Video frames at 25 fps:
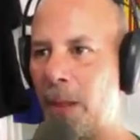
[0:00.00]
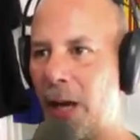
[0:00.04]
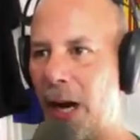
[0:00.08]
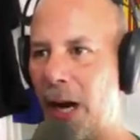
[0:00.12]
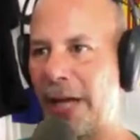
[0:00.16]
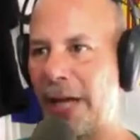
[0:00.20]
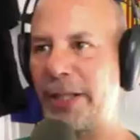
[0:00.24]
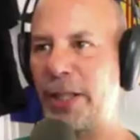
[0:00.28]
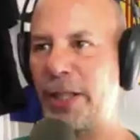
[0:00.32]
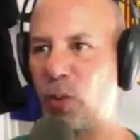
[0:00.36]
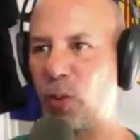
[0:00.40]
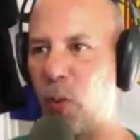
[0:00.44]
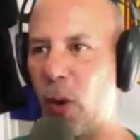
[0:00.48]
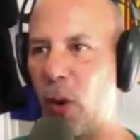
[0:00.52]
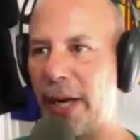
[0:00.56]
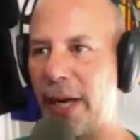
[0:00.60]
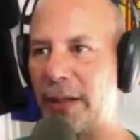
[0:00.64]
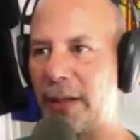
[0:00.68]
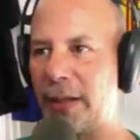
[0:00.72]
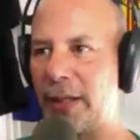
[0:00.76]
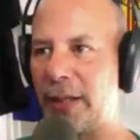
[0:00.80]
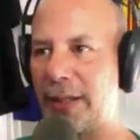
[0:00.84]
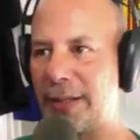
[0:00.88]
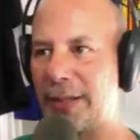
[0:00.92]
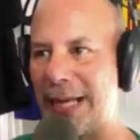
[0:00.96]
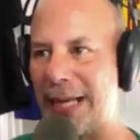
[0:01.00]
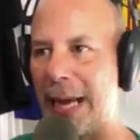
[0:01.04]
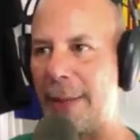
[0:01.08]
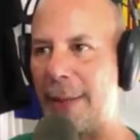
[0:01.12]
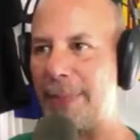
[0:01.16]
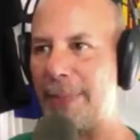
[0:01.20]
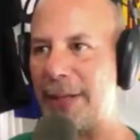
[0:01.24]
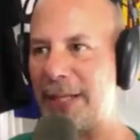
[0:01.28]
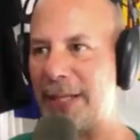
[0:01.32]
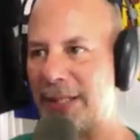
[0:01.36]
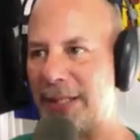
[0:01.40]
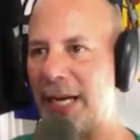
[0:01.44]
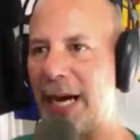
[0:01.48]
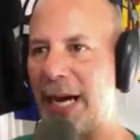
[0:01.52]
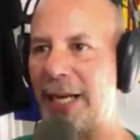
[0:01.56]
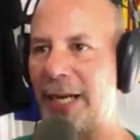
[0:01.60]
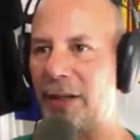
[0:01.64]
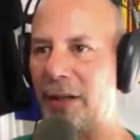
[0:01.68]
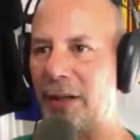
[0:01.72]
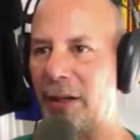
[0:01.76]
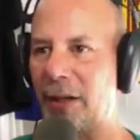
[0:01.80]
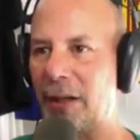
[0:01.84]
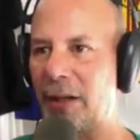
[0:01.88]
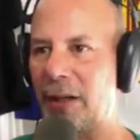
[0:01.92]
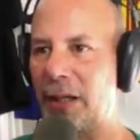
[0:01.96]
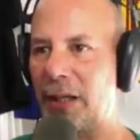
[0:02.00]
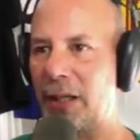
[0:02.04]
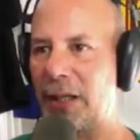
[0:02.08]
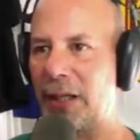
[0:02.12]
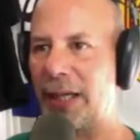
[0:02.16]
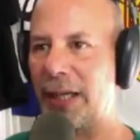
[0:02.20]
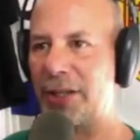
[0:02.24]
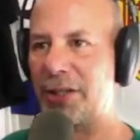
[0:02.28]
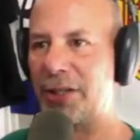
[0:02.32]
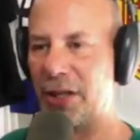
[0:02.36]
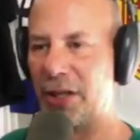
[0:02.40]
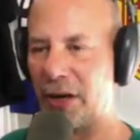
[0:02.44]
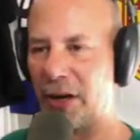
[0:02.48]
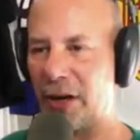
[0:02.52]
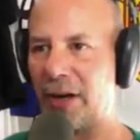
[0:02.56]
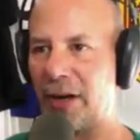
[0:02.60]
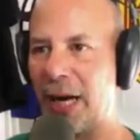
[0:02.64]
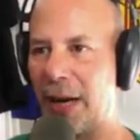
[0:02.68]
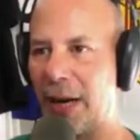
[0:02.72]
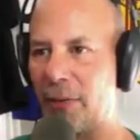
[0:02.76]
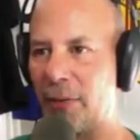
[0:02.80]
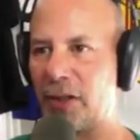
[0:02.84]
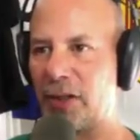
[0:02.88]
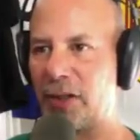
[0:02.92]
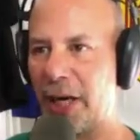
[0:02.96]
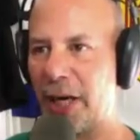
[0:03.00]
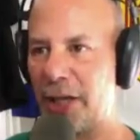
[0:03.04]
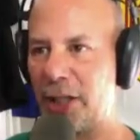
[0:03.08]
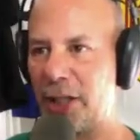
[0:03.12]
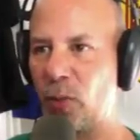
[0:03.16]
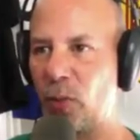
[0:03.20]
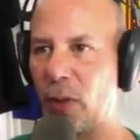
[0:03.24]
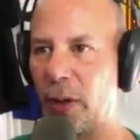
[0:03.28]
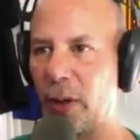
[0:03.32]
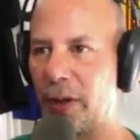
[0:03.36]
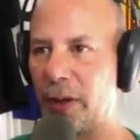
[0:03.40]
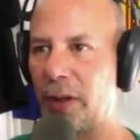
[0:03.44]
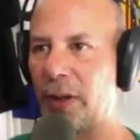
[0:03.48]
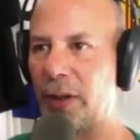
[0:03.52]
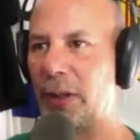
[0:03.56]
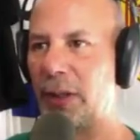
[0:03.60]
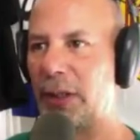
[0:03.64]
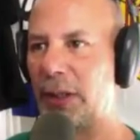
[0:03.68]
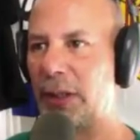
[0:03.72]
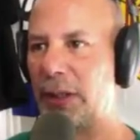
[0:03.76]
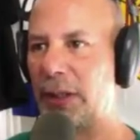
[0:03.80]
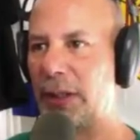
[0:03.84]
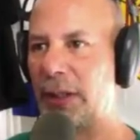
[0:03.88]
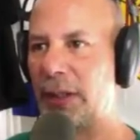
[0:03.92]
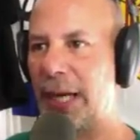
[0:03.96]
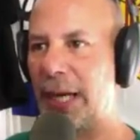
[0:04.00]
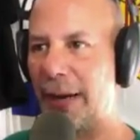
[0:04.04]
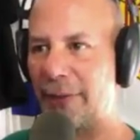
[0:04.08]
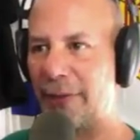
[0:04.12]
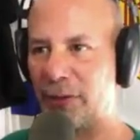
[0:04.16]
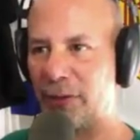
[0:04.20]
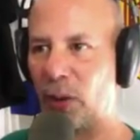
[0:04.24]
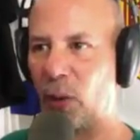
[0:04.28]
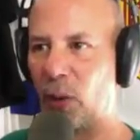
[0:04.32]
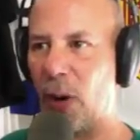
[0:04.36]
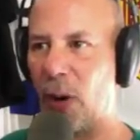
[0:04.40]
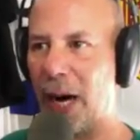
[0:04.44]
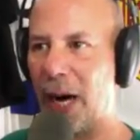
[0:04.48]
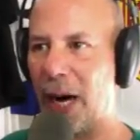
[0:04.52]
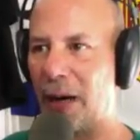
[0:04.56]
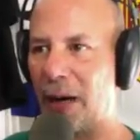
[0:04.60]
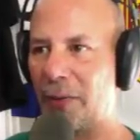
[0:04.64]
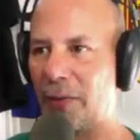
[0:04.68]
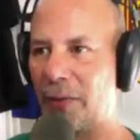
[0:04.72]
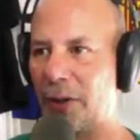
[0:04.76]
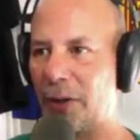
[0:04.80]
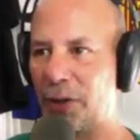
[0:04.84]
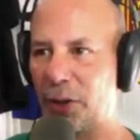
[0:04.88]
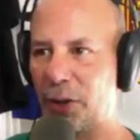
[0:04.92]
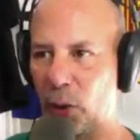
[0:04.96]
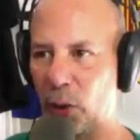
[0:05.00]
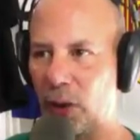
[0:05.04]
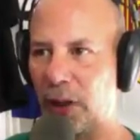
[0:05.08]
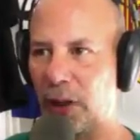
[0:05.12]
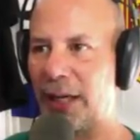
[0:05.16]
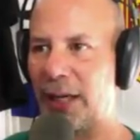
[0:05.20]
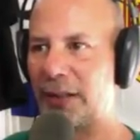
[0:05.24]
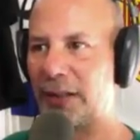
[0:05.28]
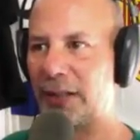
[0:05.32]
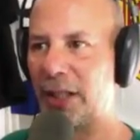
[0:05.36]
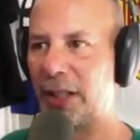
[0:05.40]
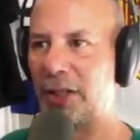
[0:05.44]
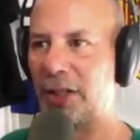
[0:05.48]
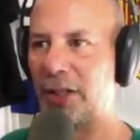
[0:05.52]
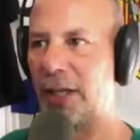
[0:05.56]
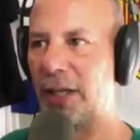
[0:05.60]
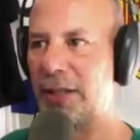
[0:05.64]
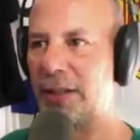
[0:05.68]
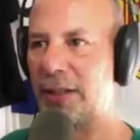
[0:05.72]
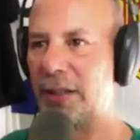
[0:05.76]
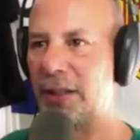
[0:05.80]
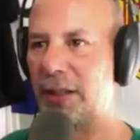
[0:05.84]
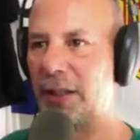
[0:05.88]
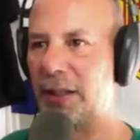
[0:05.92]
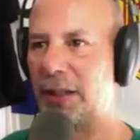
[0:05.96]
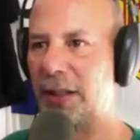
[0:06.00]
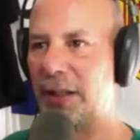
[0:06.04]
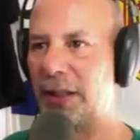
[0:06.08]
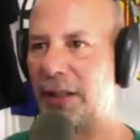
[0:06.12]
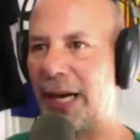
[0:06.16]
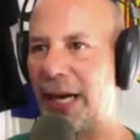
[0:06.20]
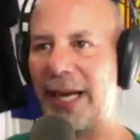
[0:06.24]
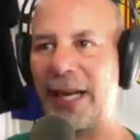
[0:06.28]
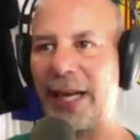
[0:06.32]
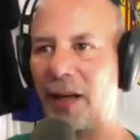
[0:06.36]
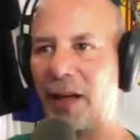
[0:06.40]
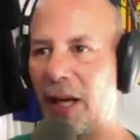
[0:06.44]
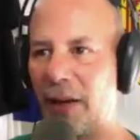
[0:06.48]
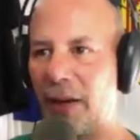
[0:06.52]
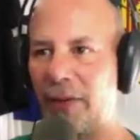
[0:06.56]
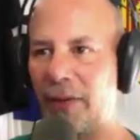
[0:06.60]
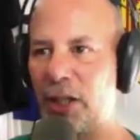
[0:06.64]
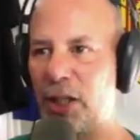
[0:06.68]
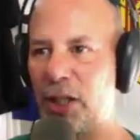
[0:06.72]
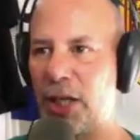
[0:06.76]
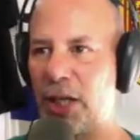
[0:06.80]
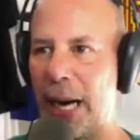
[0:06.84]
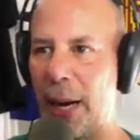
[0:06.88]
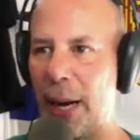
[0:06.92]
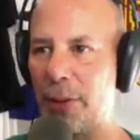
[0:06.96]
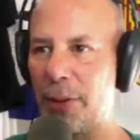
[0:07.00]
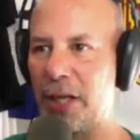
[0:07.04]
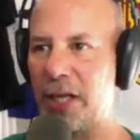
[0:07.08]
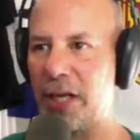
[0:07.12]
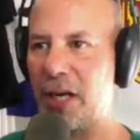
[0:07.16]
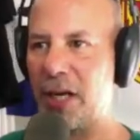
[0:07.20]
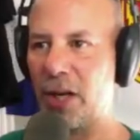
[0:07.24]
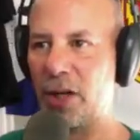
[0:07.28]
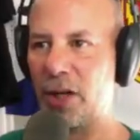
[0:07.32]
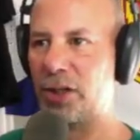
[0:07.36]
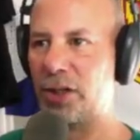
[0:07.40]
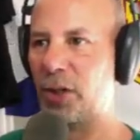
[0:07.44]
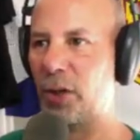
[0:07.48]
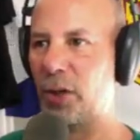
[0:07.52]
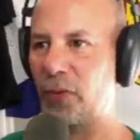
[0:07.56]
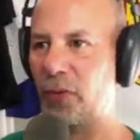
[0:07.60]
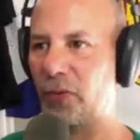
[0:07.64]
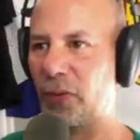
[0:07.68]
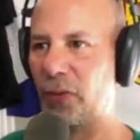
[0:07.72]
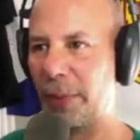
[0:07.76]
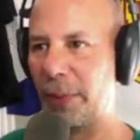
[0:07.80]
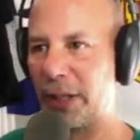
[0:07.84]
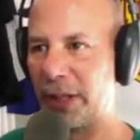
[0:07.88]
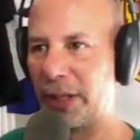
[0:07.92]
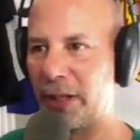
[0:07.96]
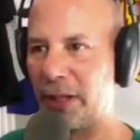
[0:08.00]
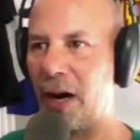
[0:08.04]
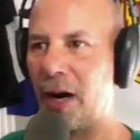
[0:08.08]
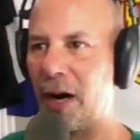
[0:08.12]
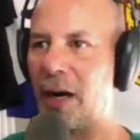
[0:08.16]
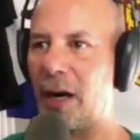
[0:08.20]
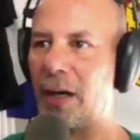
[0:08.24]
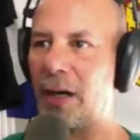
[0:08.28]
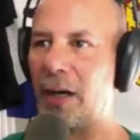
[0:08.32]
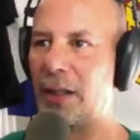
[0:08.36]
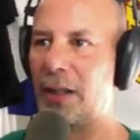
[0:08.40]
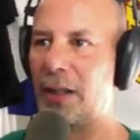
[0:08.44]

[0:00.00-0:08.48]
I just went and sat beside her and started a conversation with her. After a while, the dude lost interest. I had a lovely chat with a young student from Qatar.